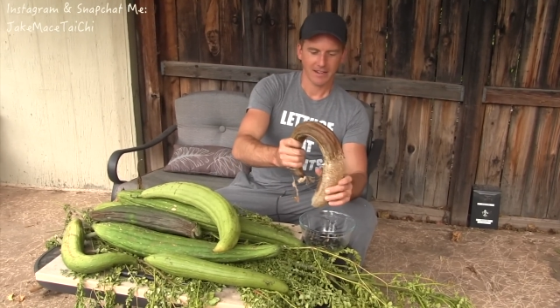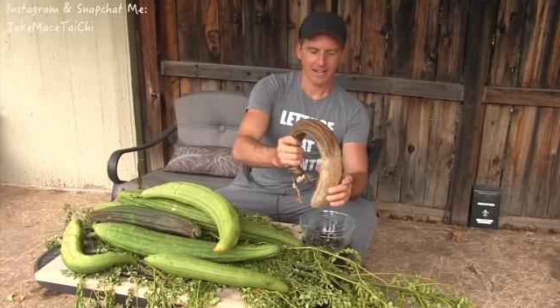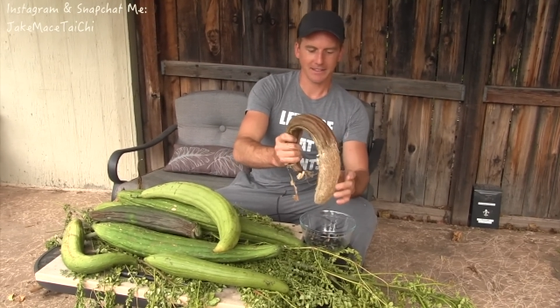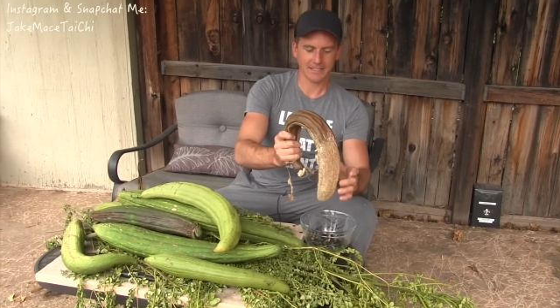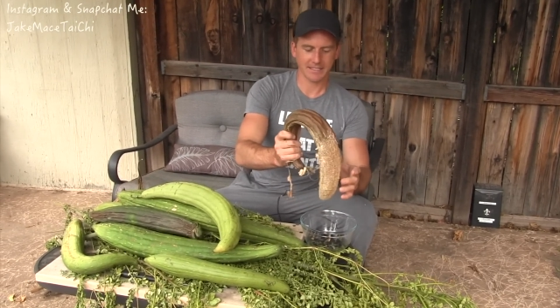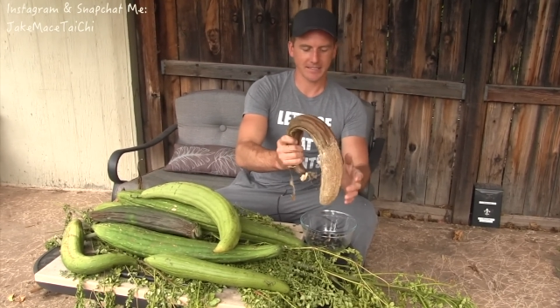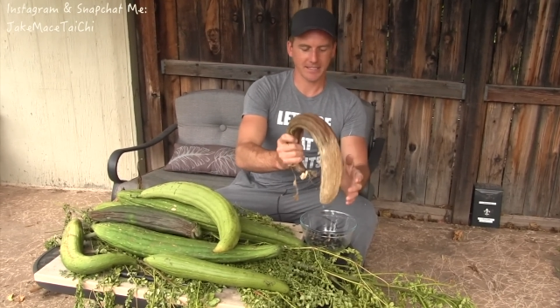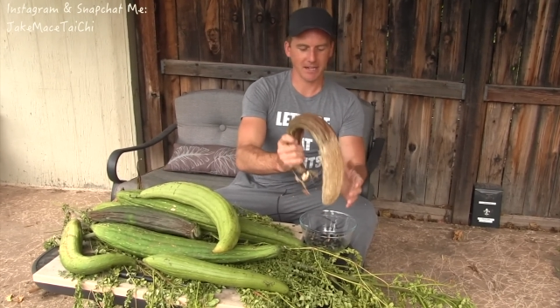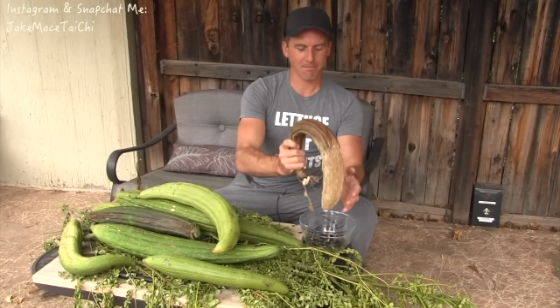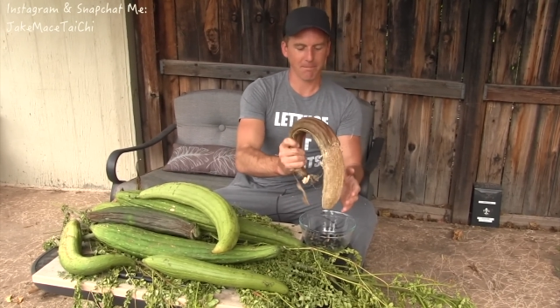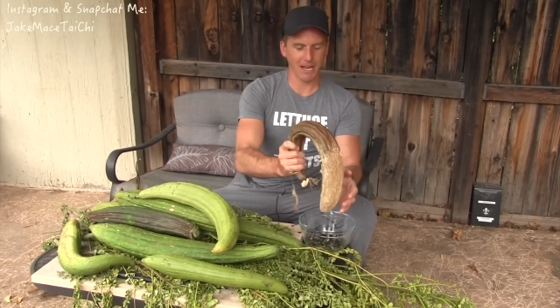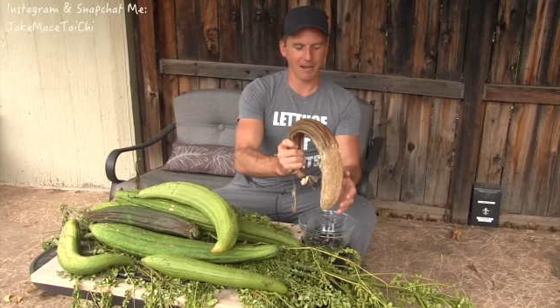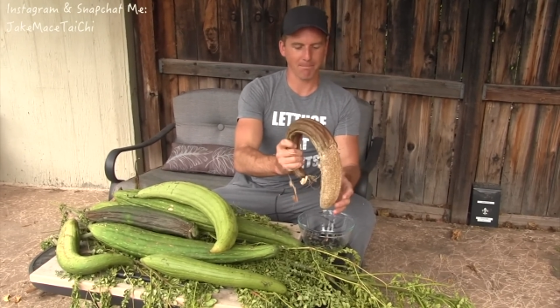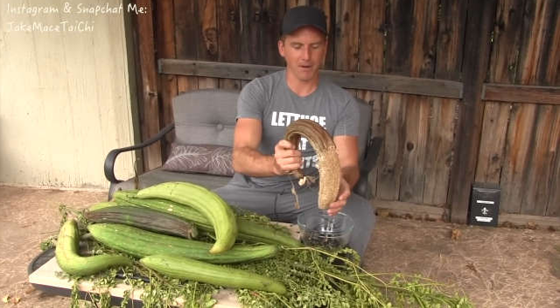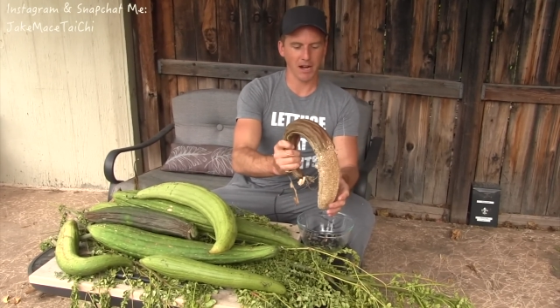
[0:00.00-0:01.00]
and the seed
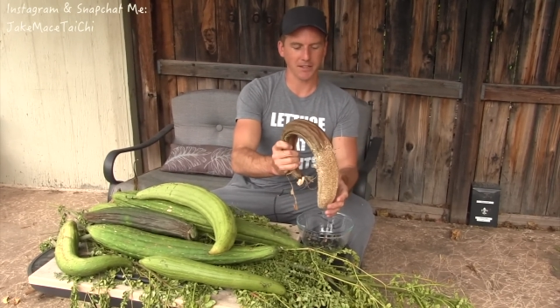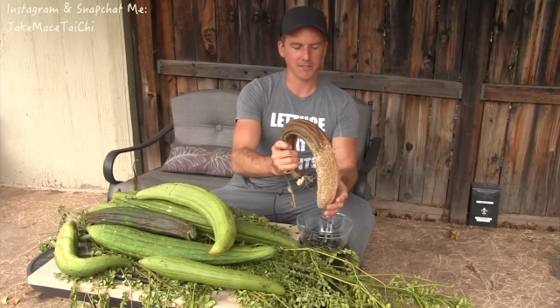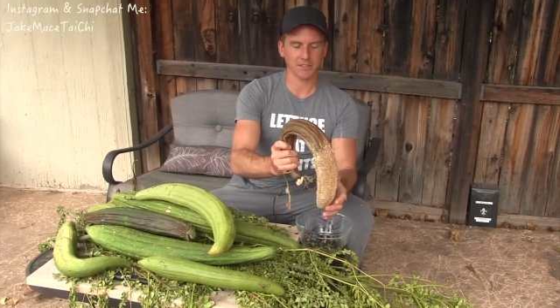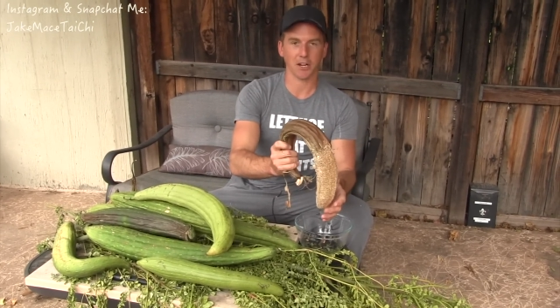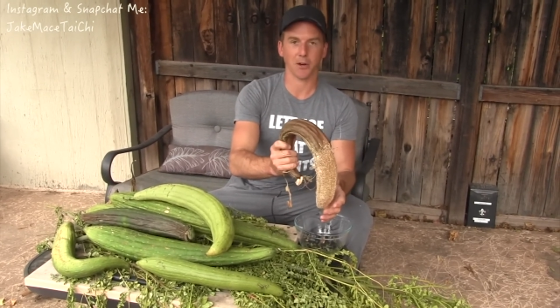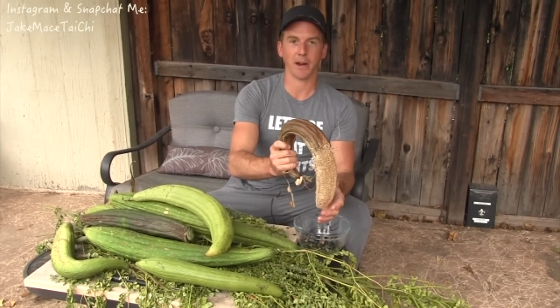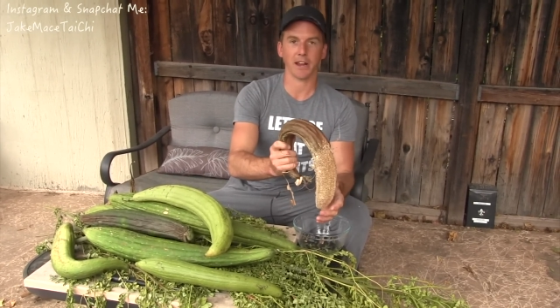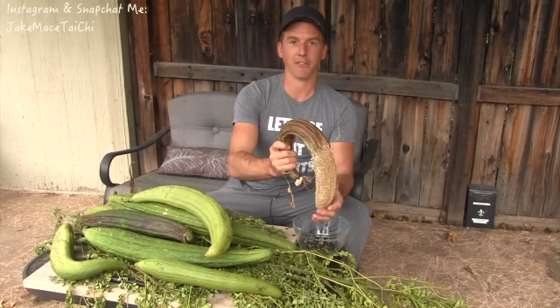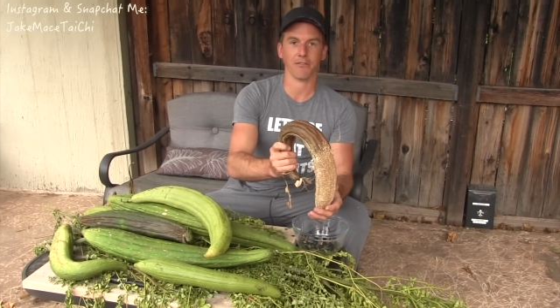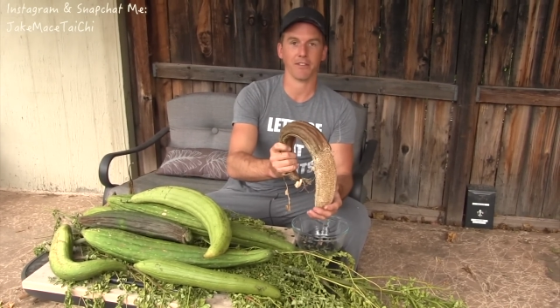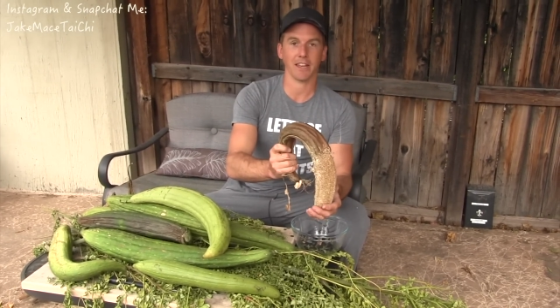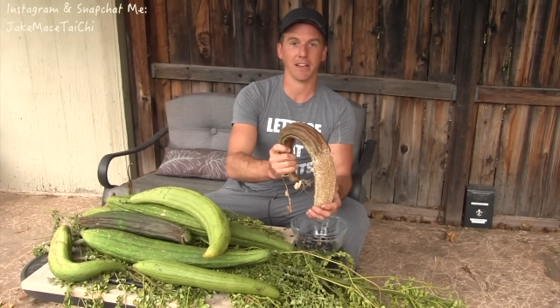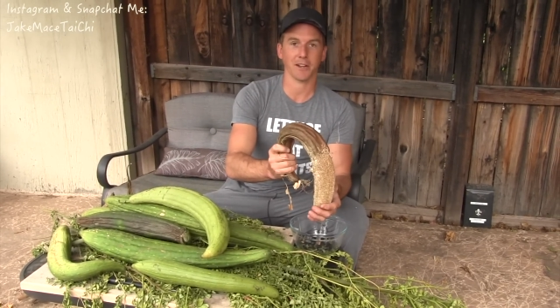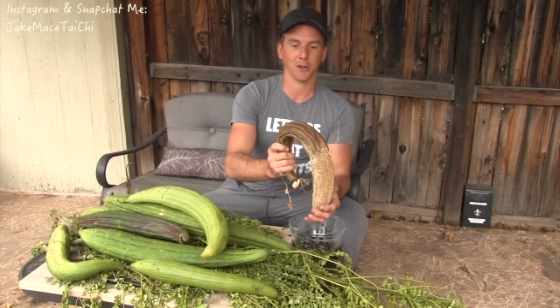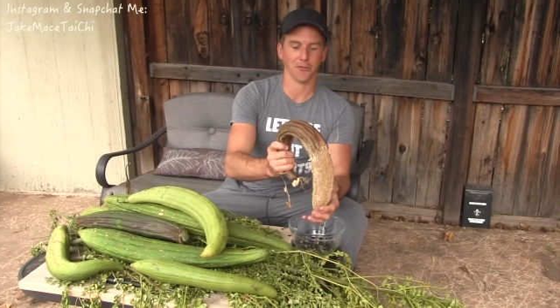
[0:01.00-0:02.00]
bank box is a great
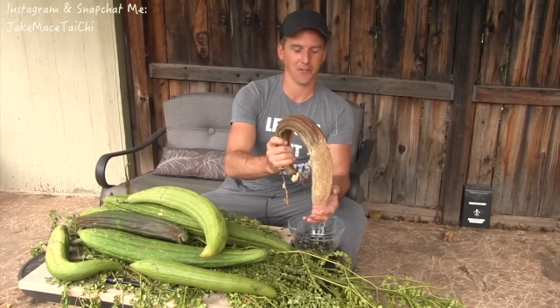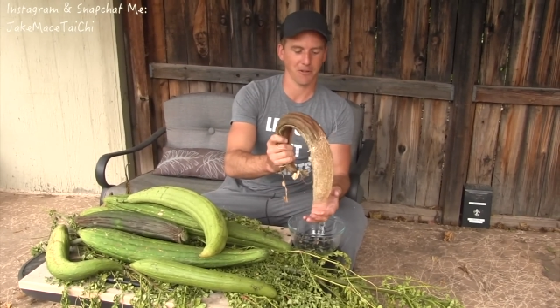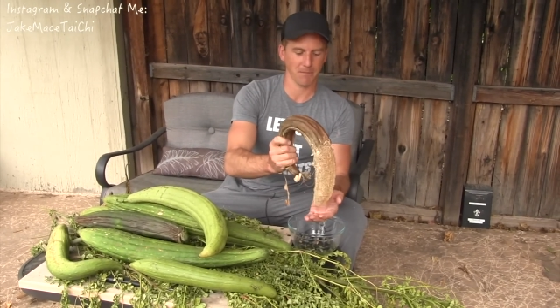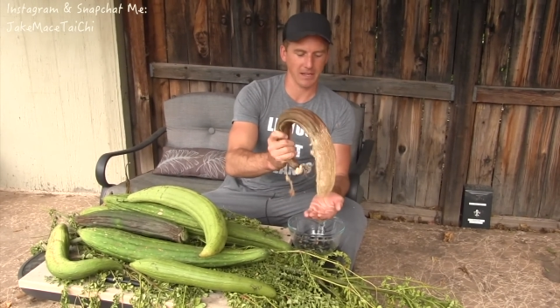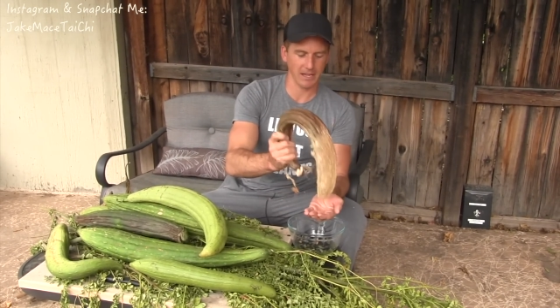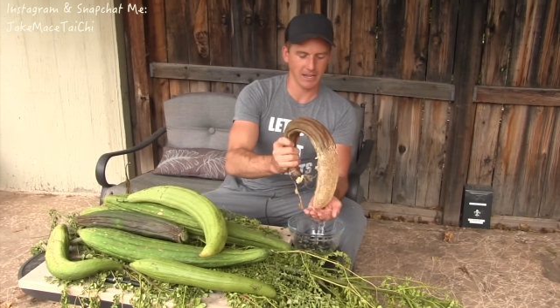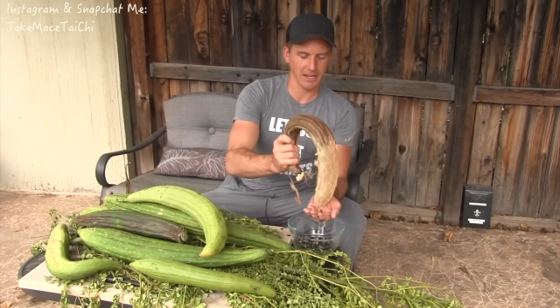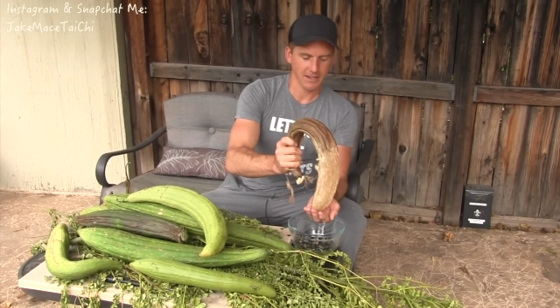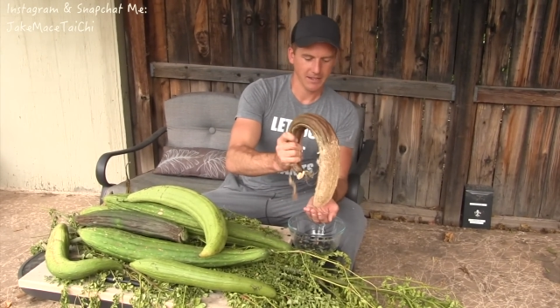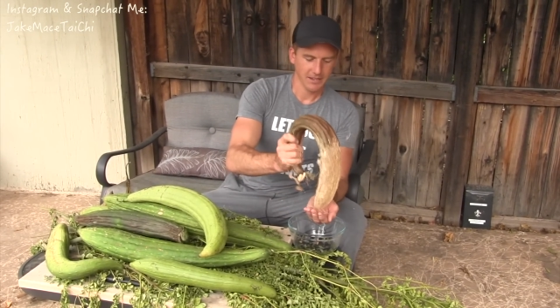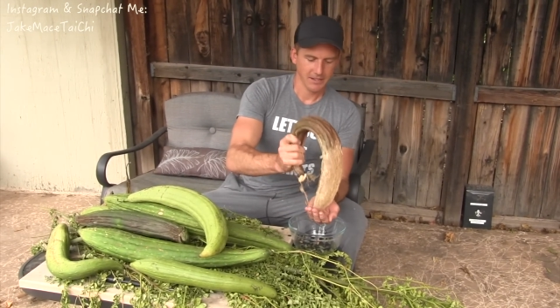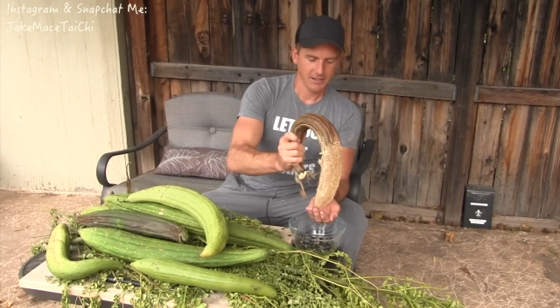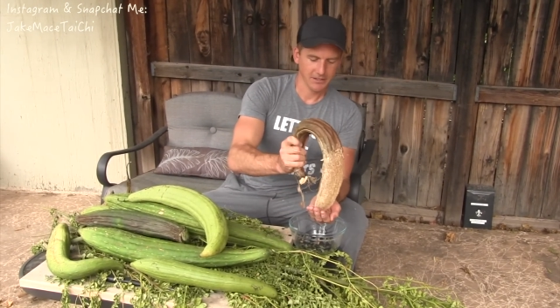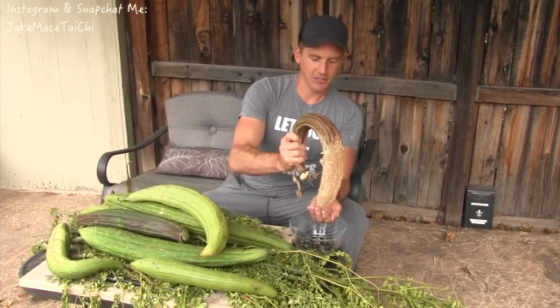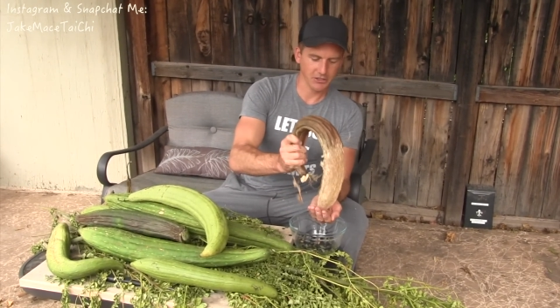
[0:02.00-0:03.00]
vehicle for me
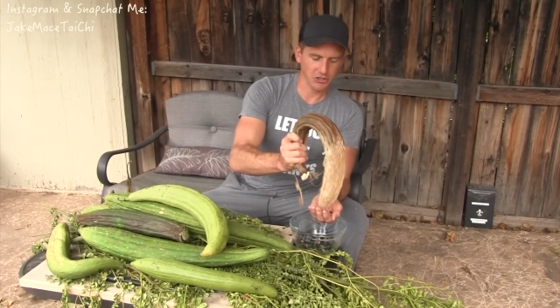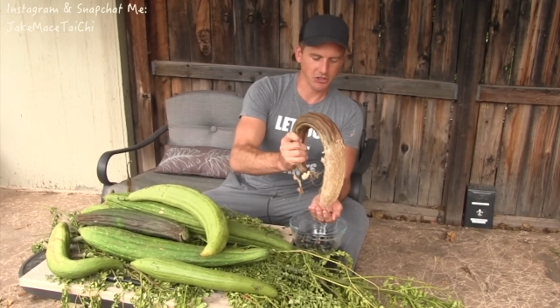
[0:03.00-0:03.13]
to